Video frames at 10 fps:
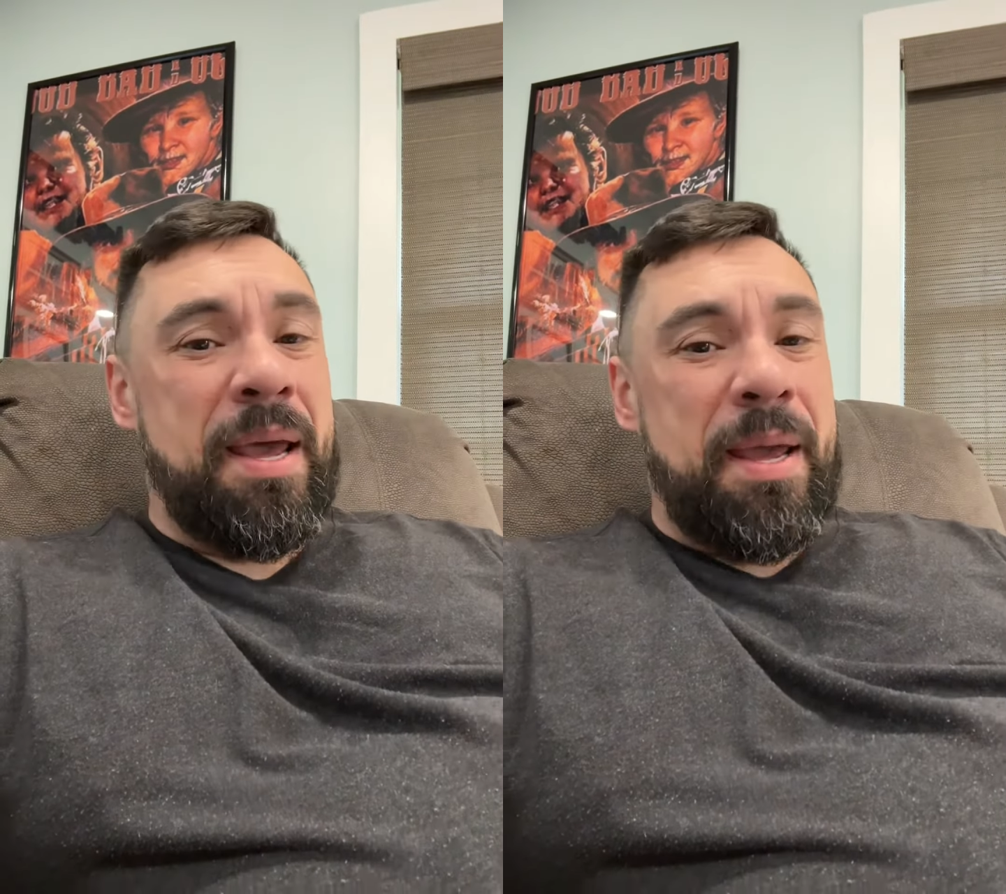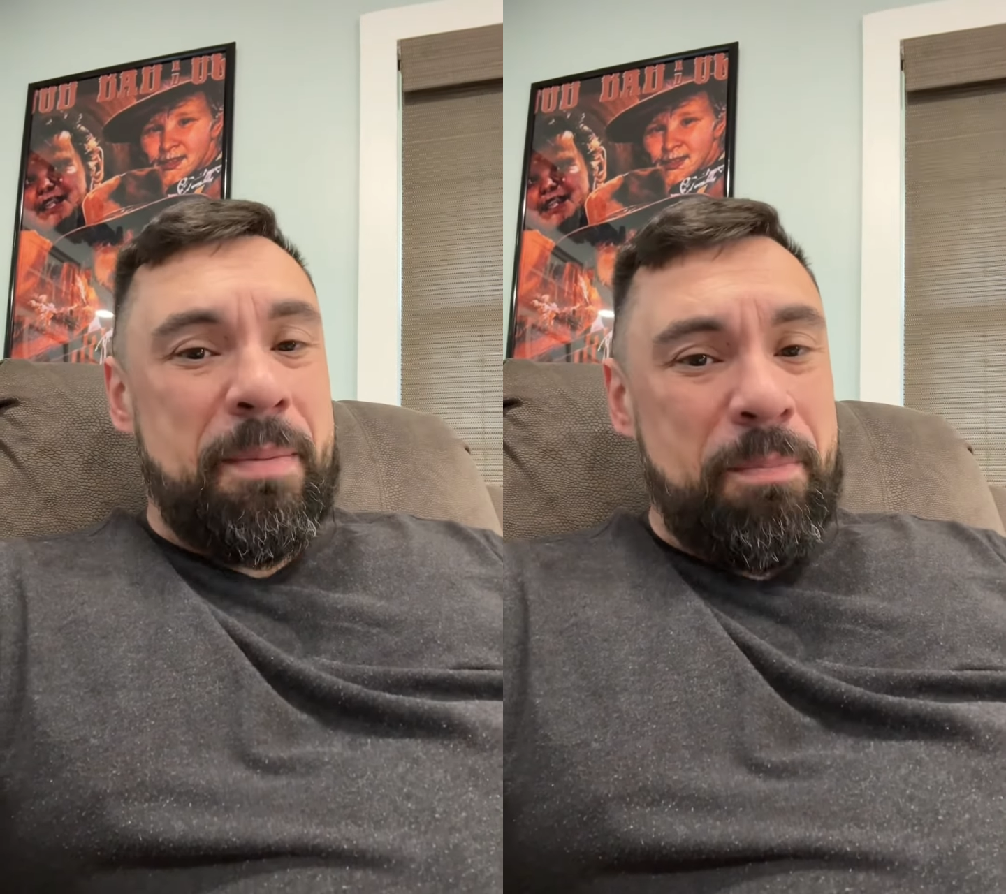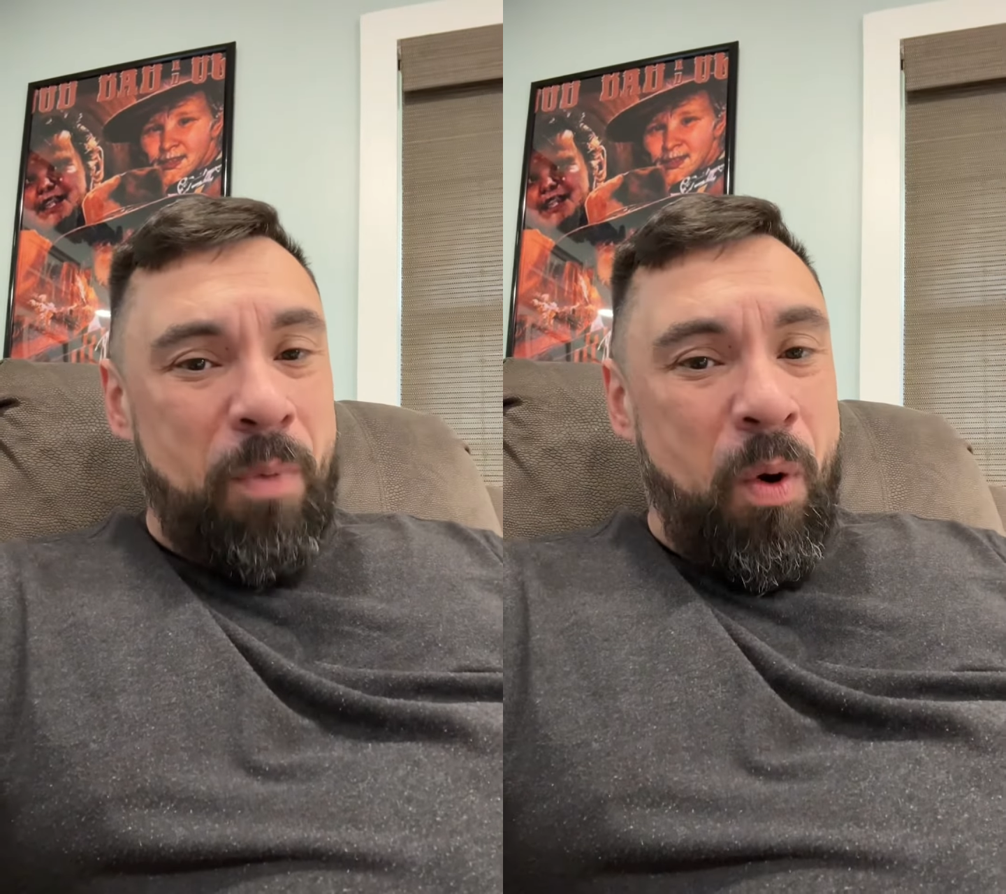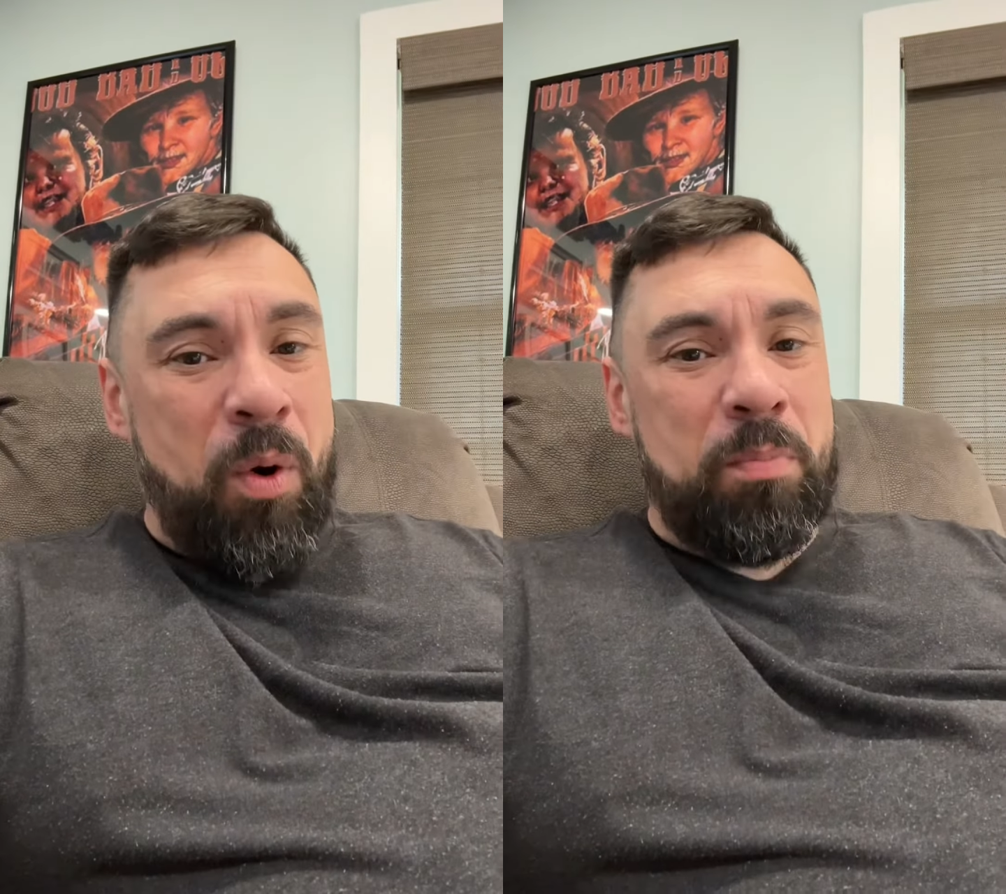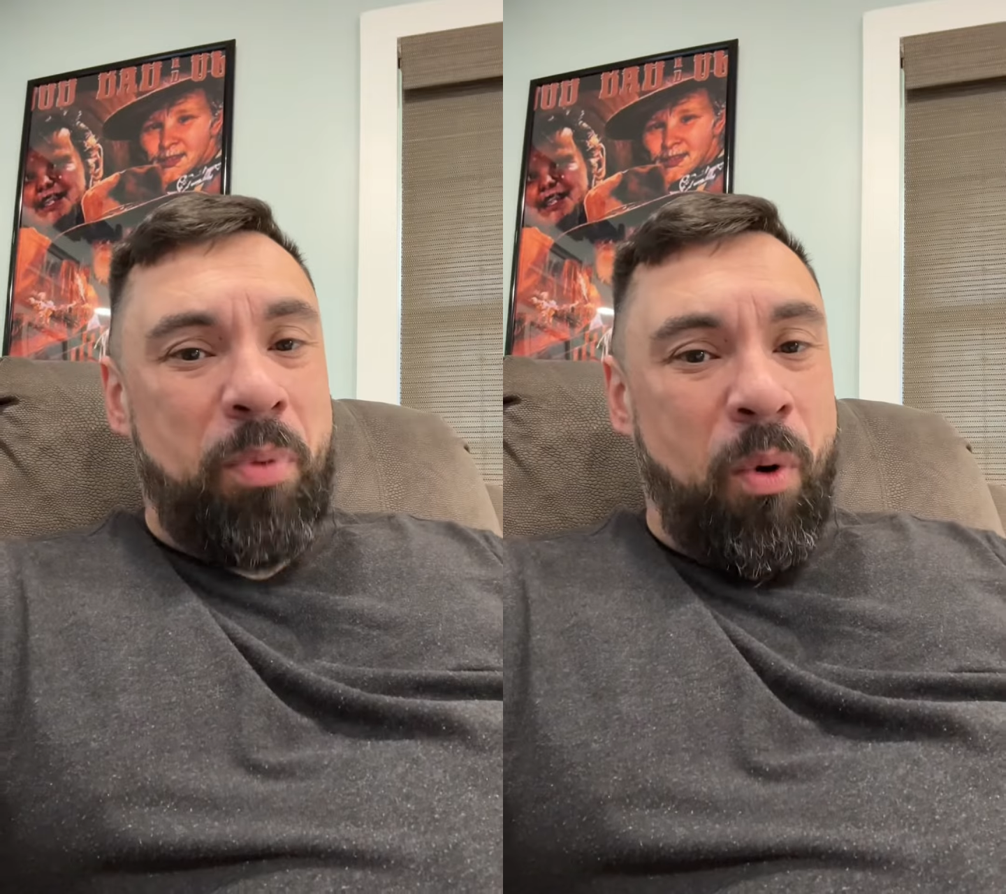and more
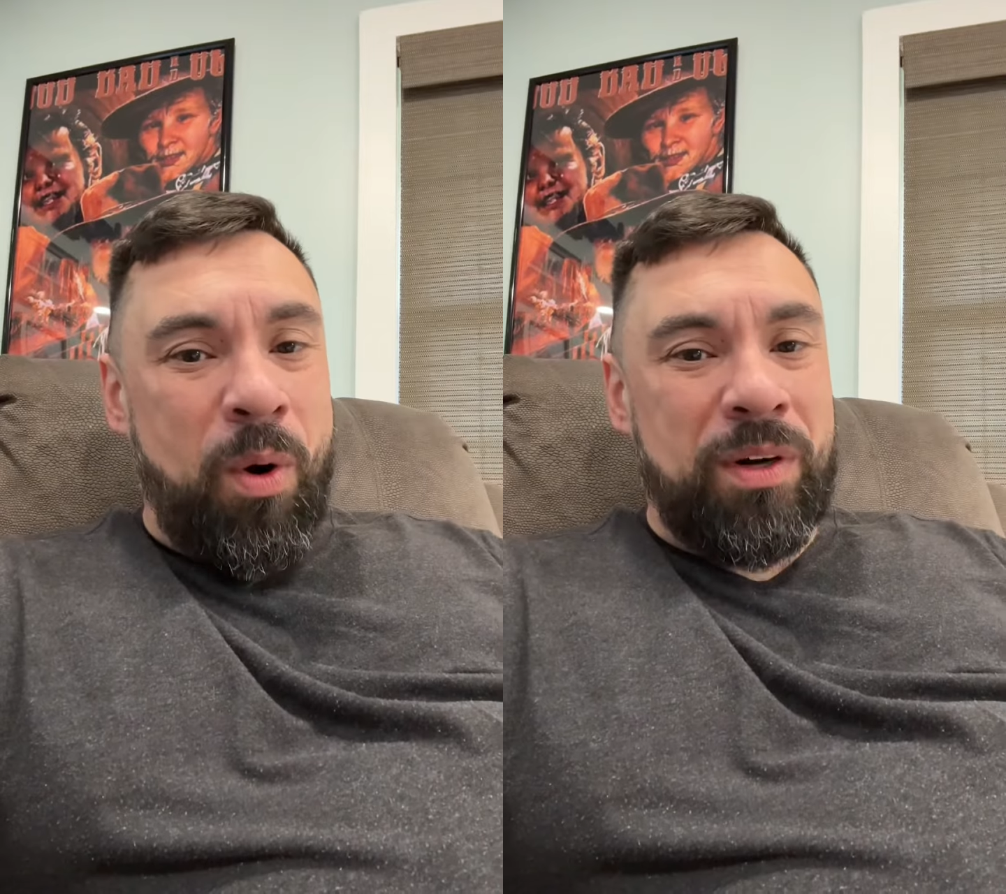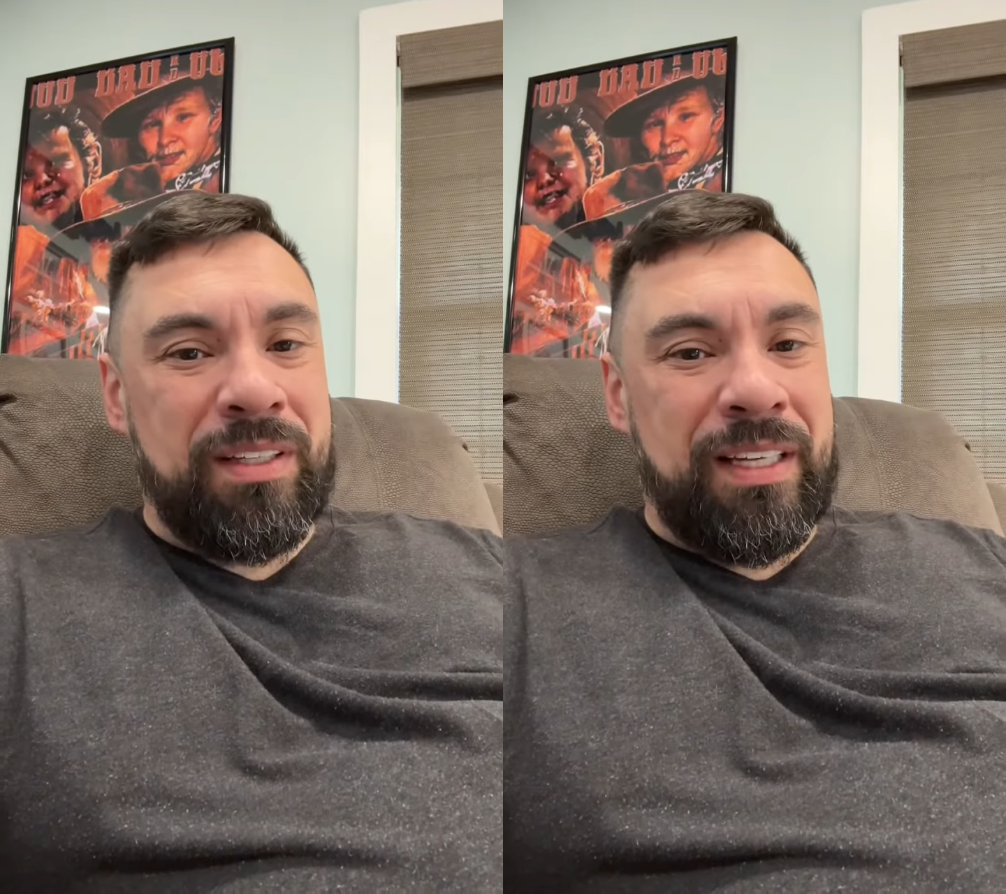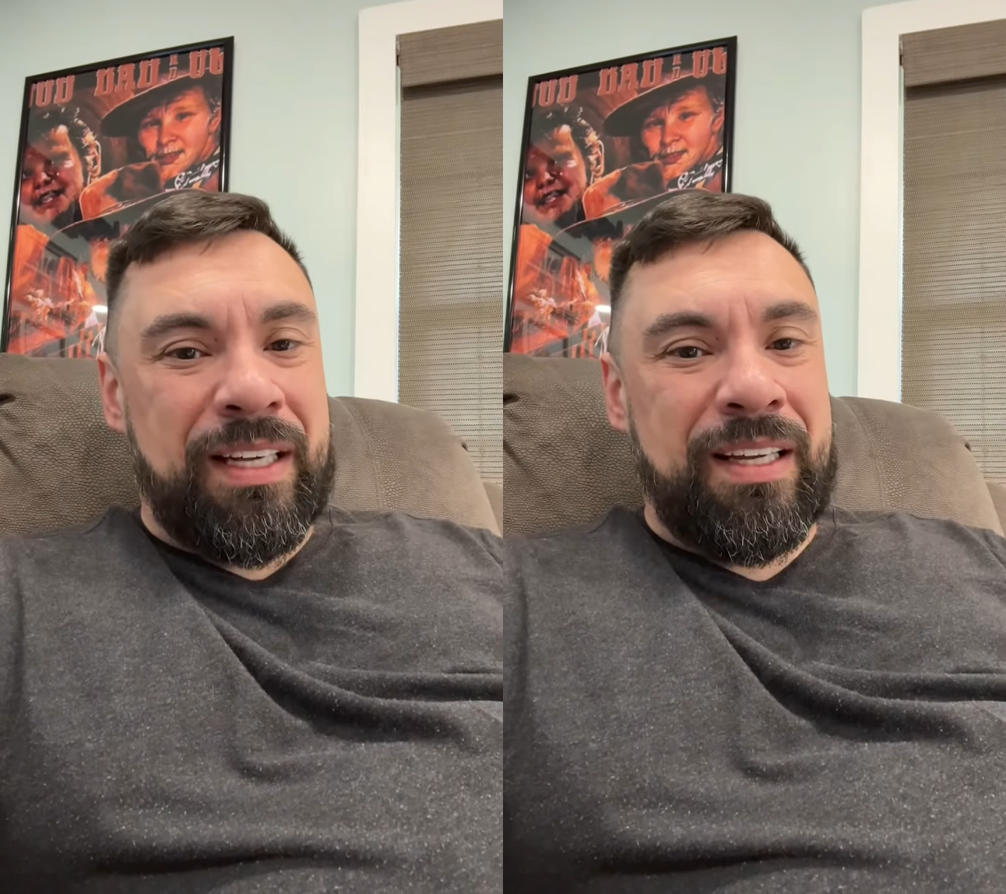importantly,